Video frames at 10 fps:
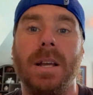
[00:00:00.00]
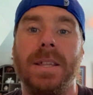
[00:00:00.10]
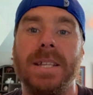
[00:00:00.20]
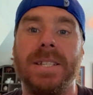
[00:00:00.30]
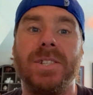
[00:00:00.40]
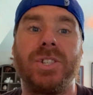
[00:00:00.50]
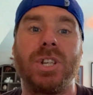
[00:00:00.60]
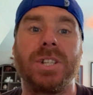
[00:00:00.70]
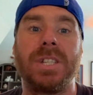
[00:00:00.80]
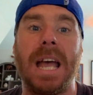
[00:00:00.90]
This is
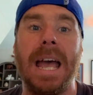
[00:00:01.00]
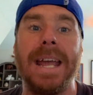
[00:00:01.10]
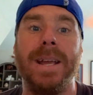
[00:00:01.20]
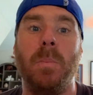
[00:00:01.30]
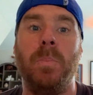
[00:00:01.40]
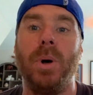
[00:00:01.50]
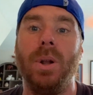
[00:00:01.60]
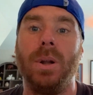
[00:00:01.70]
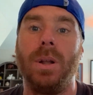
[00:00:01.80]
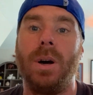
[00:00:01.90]
just a
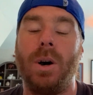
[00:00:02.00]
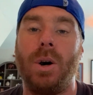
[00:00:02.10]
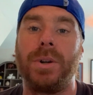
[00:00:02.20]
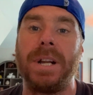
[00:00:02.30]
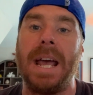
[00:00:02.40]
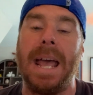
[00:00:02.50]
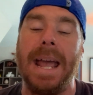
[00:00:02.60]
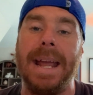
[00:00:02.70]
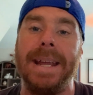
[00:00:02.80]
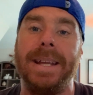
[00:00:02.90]
bull on
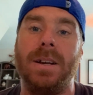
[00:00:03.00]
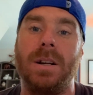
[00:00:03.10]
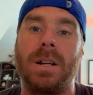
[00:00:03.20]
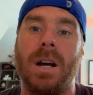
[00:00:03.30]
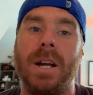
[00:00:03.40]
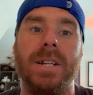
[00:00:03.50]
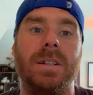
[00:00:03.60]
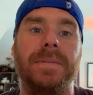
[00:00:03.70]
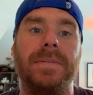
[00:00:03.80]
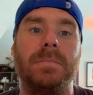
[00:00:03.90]
a kind
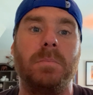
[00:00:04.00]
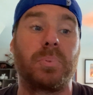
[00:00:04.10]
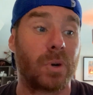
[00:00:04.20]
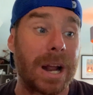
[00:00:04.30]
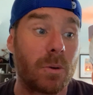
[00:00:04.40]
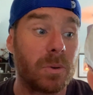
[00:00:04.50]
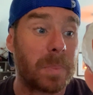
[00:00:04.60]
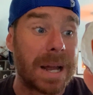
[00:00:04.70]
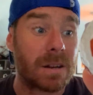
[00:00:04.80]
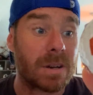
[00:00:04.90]
of brown
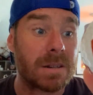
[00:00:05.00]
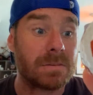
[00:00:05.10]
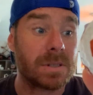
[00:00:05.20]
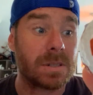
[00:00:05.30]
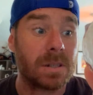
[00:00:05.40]
background,